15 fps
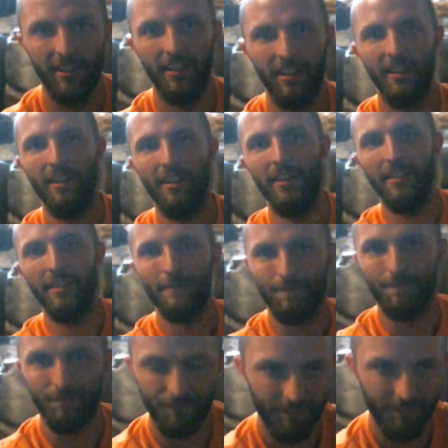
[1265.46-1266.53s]
more
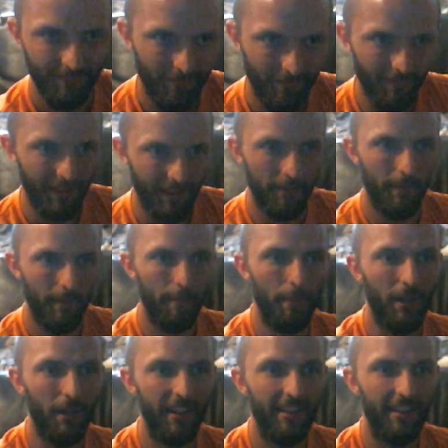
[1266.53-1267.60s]
green alternative
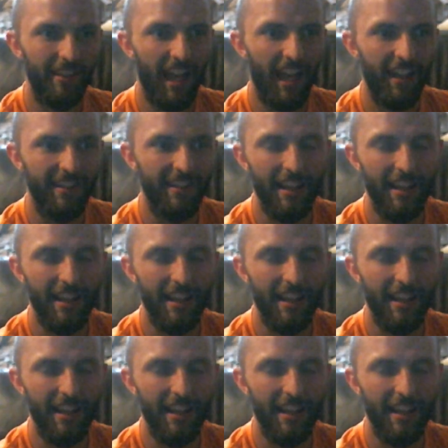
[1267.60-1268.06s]
options.